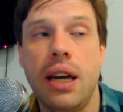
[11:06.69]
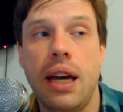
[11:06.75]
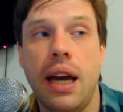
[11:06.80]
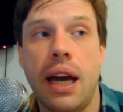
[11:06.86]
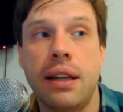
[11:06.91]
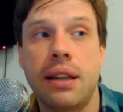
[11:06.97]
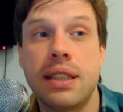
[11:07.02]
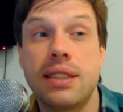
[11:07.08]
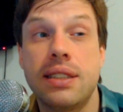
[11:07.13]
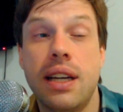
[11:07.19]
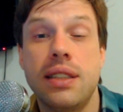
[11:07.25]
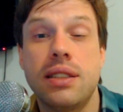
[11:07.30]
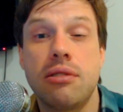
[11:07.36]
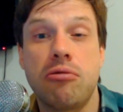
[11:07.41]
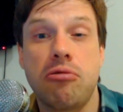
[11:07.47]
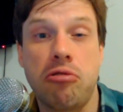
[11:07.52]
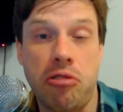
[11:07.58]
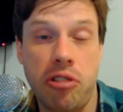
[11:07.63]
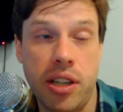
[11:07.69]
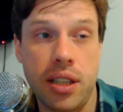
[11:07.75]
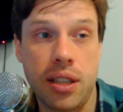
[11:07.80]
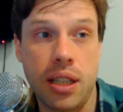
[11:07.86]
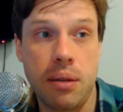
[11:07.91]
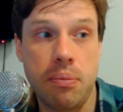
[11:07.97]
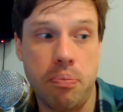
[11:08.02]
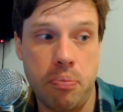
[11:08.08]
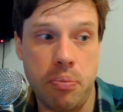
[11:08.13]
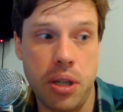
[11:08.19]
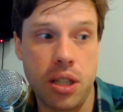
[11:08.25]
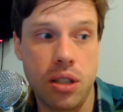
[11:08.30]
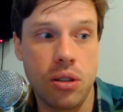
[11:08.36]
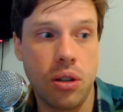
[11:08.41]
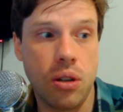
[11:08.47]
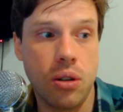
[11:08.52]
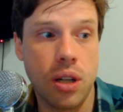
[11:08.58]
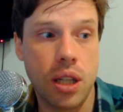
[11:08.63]
and let's say it's a really big
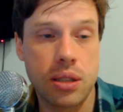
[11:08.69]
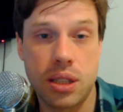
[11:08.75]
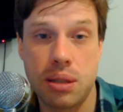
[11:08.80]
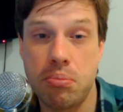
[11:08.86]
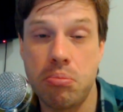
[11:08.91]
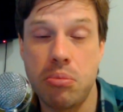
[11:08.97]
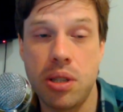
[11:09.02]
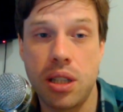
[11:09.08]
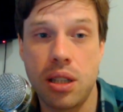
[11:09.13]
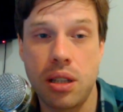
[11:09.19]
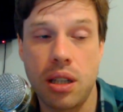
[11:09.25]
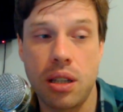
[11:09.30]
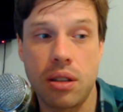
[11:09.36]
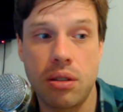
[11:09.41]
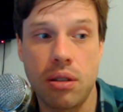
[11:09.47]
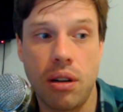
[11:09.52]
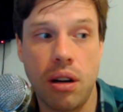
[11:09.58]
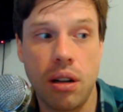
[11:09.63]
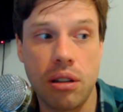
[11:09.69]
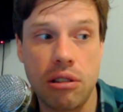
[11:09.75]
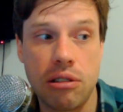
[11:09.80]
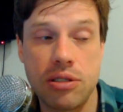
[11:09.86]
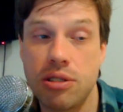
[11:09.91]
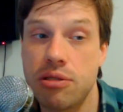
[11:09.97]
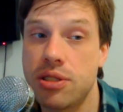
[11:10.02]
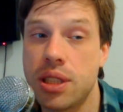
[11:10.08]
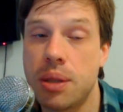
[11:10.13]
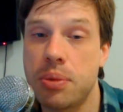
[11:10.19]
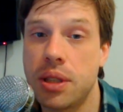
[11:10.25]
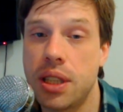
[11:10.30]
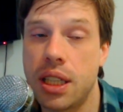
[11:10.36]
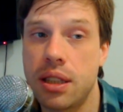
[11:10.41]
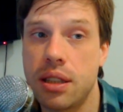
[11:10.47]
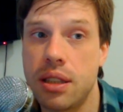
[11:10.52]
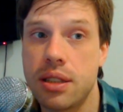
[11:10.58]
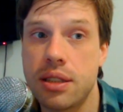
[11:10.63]
goal, it's $1 million or something
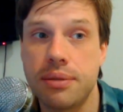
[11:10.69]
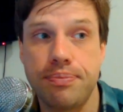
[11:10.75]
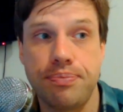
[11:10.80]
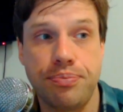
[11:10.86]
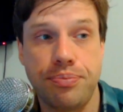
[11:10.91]
like this.